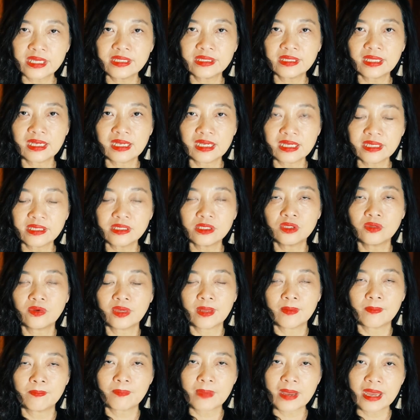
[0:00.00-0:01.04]
link, you can
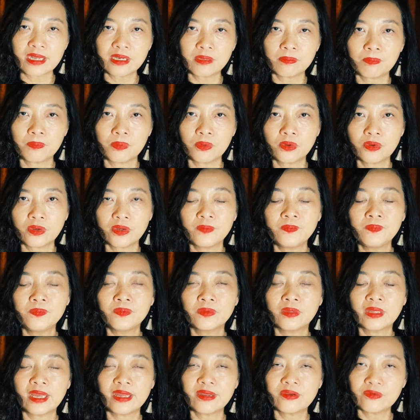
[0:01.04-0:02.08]
buy the book
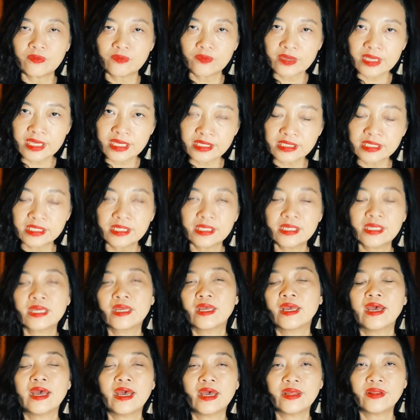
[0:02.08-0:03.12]
and read,
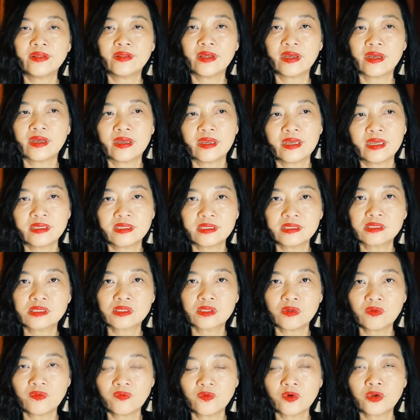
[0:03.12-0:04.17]
and it is
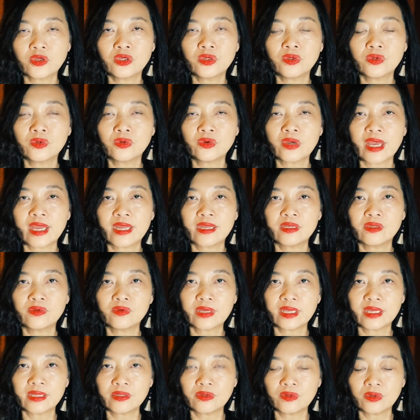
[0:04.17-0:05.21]
good for you, and you
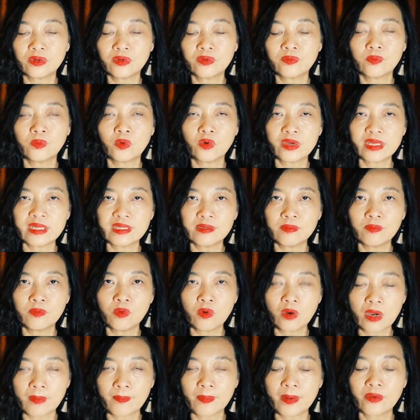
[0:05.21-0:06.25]
can know more
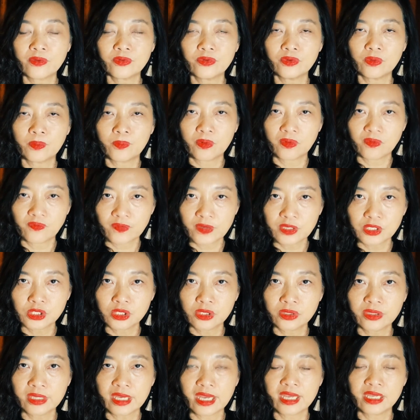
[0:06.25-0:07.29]
about your
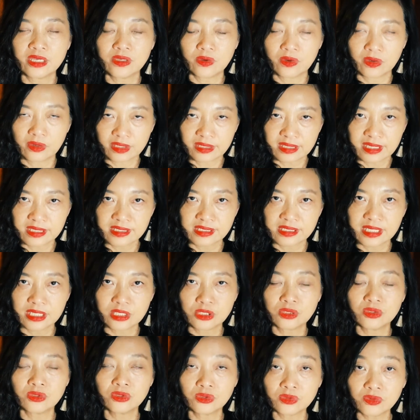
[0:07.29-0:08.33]
profession and your
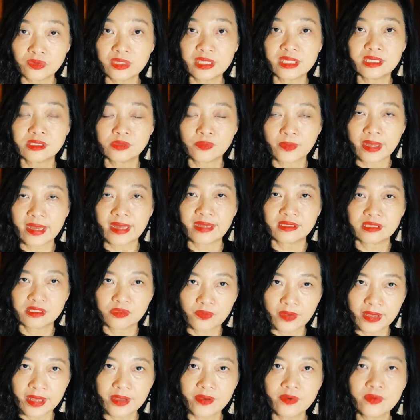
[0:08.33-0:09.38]
organization through this way as
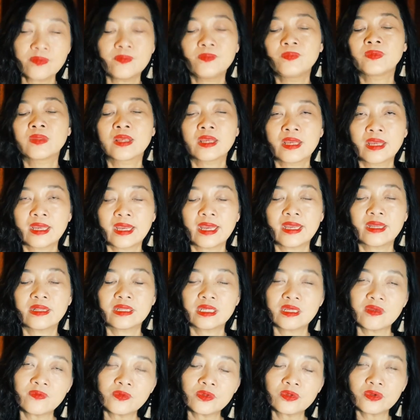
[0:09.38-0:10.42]
well. And
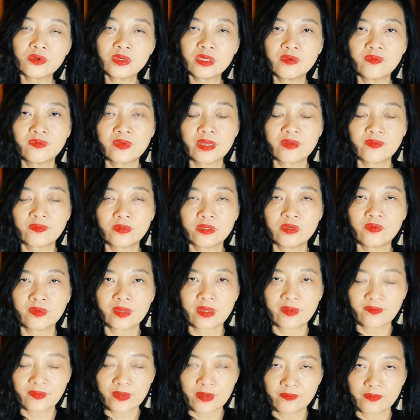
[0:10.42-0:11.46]
even though you have
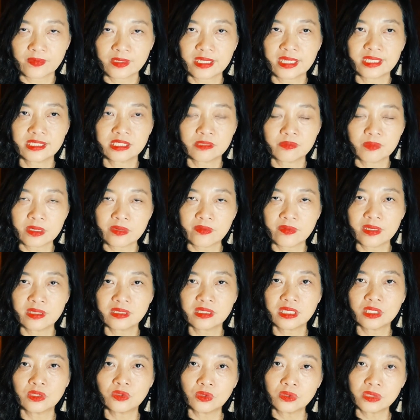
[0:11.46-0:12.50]
experience,
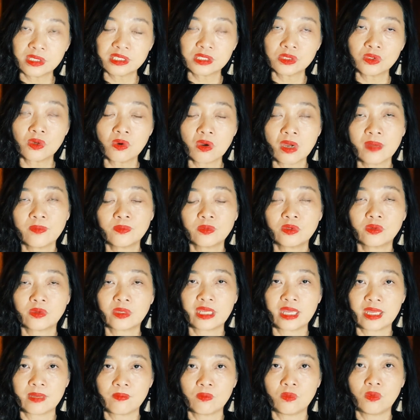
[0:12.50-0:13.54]
it's no harm to
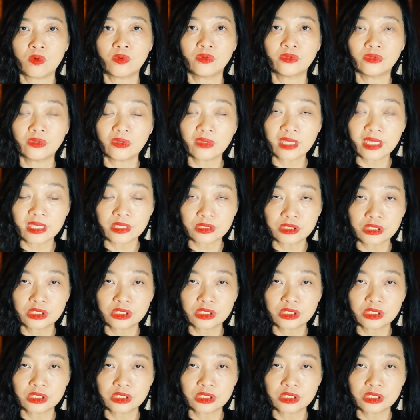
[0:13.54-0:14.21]
gain more knowledge.